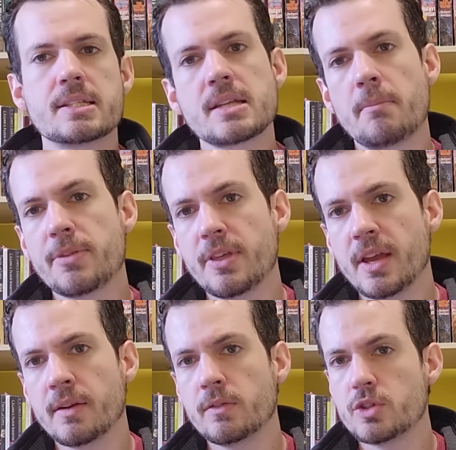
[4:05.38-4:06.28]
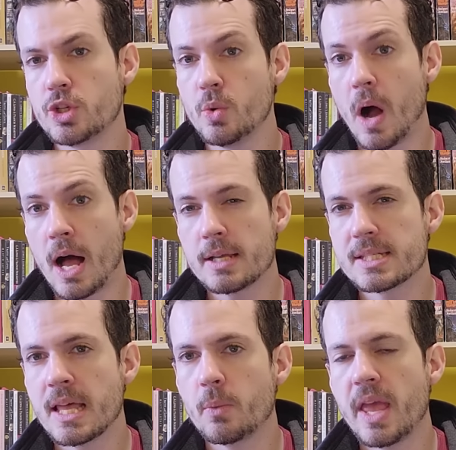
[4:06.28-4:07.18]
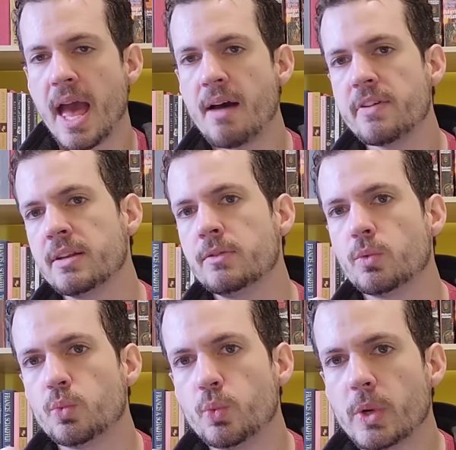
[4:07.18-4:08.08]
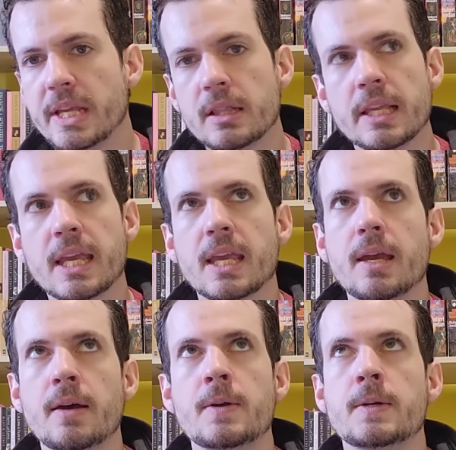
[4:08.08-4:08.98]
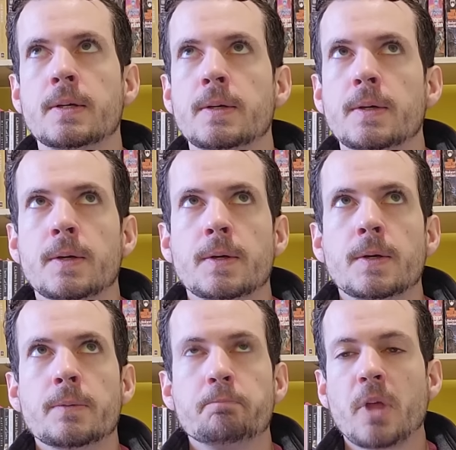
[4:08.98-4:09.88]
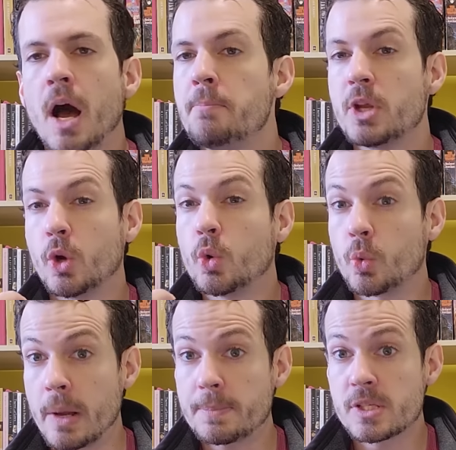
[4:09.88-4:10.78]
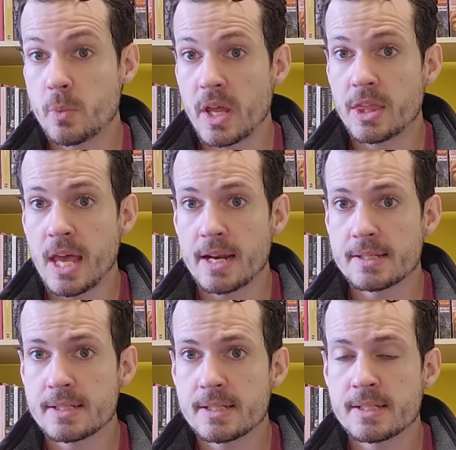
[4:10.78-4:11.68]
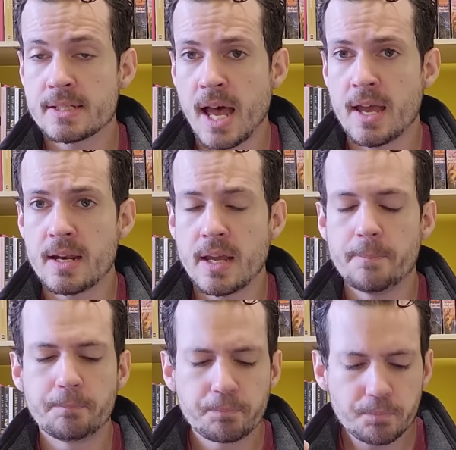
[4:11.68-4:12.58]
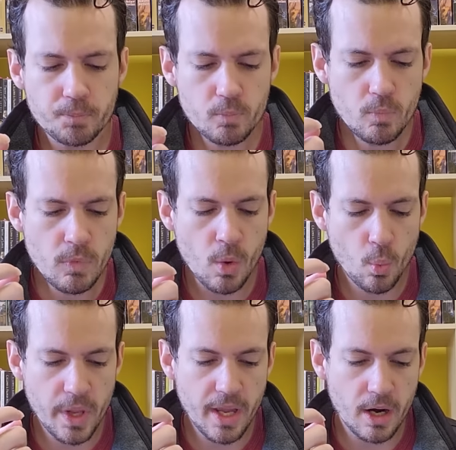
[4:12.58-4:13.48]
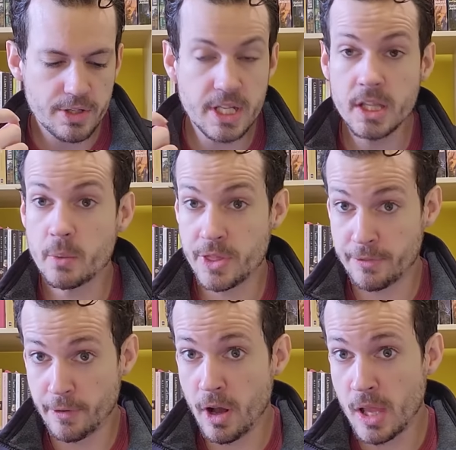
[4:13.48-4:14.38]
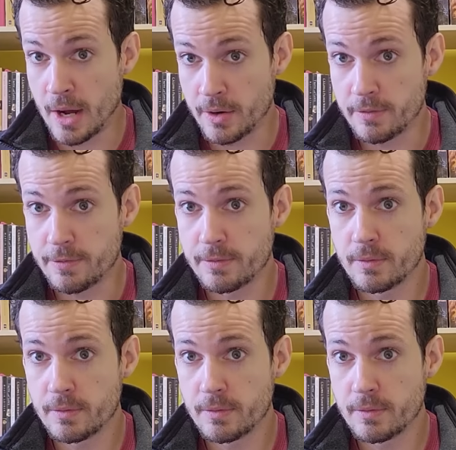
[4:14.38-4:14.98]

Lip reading: something to us that we haven't really come to grips with yet as a society. We are dealing with the fallout of